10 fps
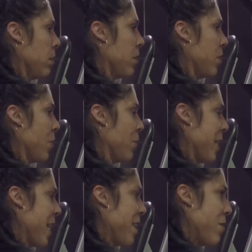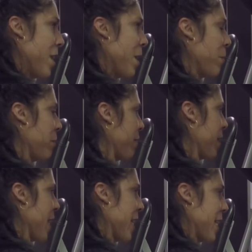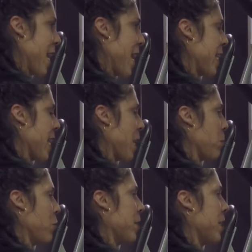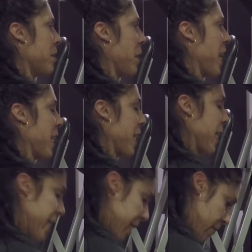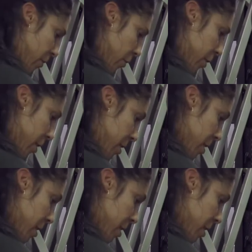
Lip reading: So now I'm like, I can't pull this back any further.